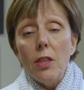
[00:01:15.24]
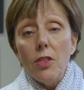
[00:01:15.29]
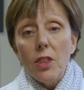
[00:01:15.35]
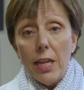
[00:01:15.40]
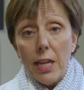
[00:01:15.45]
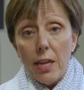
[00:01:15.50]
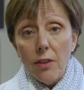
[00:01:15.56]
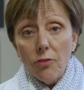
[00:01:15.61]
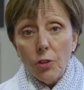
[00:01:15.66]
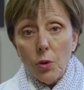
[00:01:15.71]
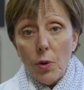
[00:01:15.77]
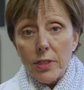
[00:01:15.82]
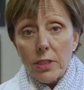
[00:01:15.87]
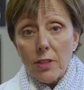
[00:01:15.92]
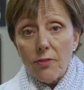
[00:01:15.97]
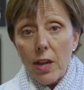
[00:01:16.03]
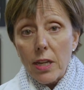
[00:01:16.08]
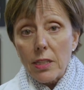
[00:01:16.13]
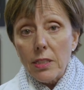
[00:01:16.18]
The
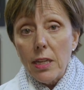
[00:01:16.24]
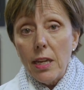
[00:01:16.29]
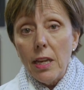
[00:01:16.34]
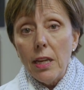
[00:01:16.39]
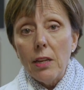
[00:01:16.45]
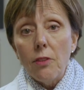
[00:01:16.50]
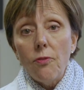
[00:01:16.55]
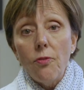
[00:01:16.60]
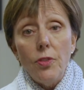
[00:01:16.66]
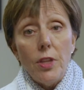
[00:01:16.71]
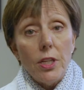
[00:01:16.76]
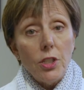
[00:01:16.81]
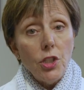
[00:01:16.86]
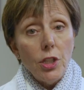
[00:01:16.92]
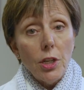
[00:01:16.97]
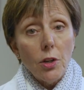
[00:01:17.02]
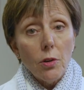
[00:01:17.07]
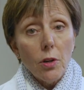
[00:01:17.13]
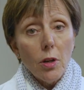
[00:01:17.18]
influenza vaccine
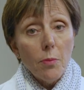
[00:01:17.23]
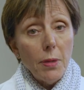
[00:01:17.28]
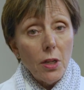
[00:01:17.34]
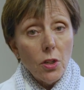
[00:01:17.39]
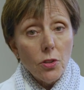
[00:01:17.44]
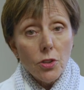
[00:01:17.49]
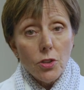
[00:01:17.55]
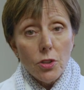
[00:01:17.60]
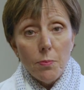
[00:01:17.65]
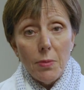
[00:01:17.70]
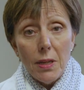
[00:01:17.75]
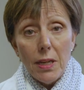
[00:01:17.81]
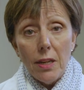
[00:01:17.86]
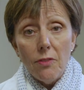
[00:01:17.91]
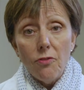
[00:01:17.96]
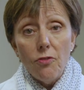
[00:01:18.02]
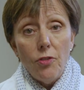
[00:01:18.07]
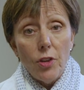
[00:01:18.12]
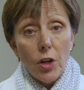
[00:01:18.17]
this year appears to
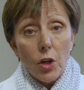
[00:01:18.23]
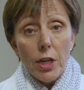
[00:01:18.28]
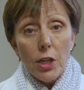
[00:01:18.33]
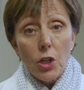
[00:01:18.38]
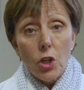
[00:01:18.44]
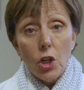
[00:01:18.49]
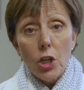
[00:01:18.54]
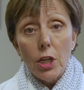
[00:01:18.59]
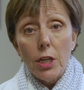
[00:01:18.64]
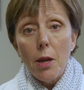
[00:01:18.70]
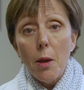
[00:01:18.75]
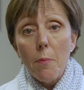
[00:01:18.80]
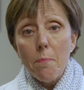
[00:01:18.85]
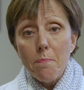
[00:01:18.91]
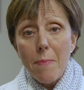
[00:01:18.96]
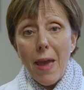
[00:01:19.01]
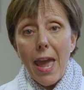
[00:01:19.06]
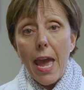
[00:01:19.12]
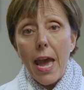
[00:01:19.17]
be very good
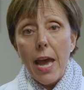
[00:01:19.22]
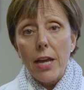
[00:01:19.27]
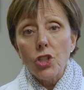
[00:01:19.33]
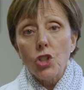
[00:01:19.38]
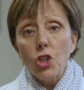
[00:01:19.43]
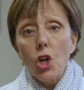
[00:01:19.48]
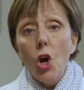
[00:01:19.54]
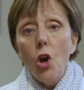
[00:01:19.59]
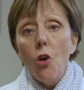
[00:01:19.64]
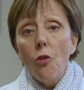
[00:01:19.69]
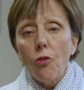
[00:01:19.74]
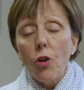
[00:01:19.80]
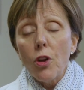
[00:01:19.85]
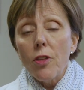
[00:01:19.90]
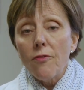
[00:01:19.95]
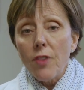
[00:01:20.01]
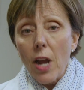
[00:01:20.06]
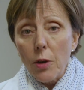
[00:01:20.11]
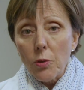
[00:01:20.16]
match
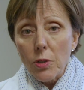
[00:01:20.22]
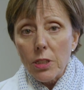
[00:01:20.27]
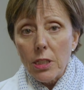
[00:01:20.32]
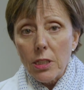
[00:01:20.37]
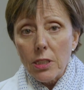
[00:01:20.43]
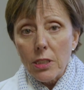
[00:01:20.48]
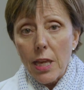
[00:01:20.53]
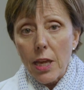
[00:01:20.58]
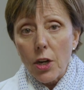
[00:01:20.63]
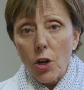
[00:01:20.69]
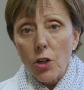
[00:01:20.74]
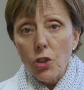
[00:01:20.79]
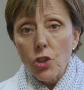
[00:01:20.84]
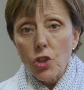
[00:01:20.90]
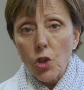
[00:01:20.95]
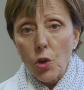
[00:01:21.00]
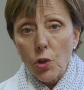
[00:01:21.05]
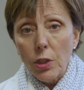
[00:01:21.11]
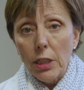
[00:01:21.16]
for the viruses that are
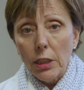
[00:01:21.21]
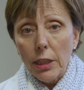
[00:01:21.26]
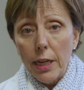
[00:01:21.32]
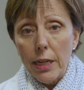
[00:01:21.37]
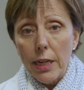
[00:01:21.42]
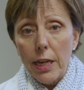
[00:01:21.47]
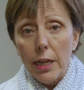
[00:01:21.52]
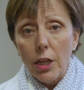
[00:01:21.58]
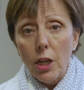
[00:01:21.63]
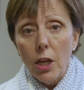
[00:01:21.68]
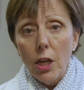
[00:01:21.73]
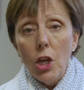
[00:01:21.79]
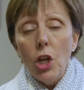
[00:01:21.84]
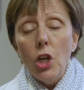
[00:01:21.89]
circulating.